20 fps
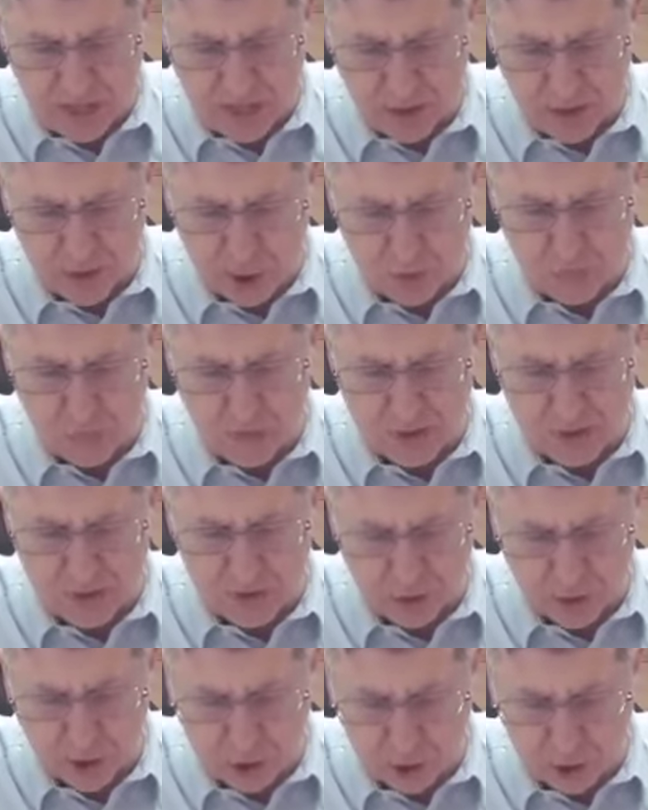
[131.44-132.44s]
Chalot
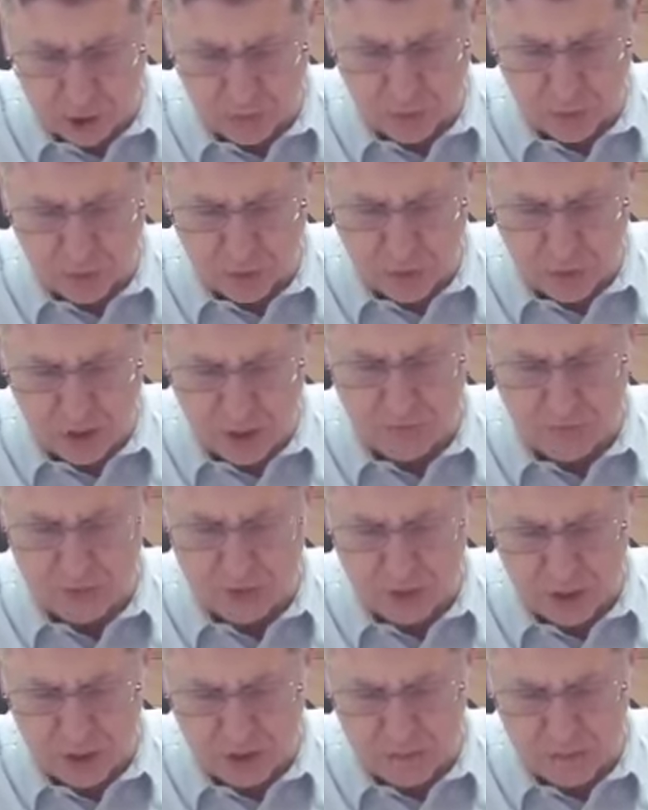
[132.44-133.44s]
matzot belulat
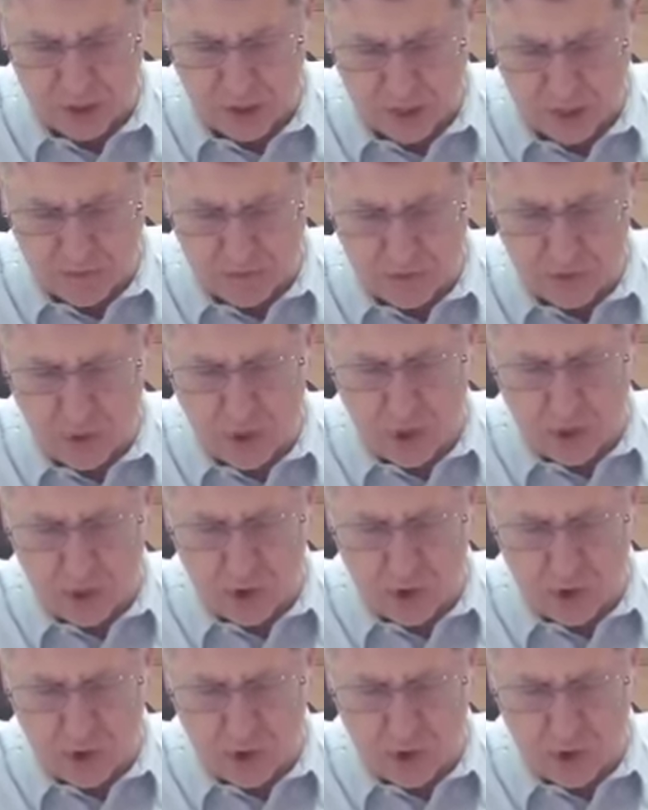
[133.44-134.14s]
bashemen.